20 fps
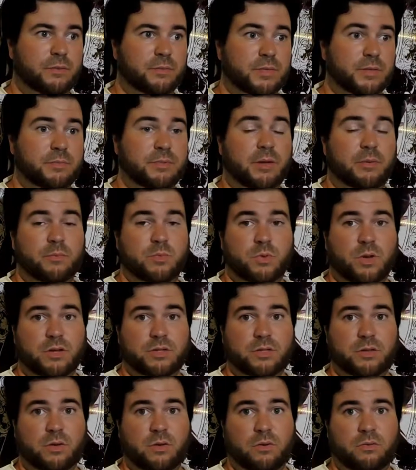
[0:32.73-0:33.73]
sometimes
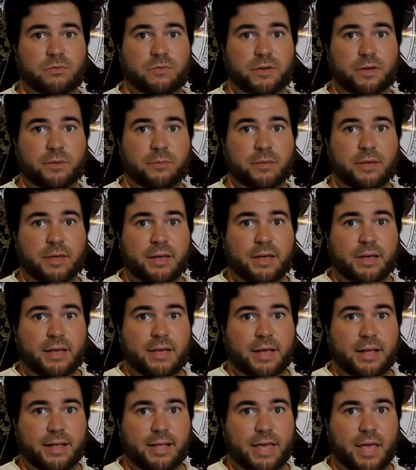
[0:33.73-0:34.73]
watched the whole film,
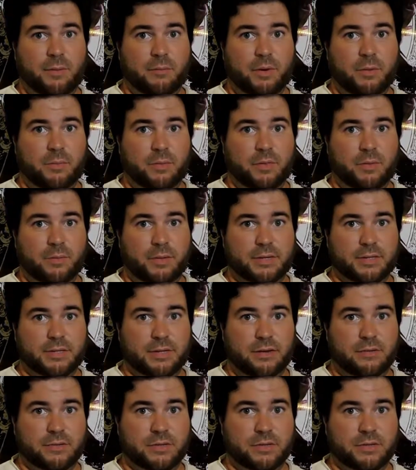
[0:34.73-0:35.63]
and came up with it myself.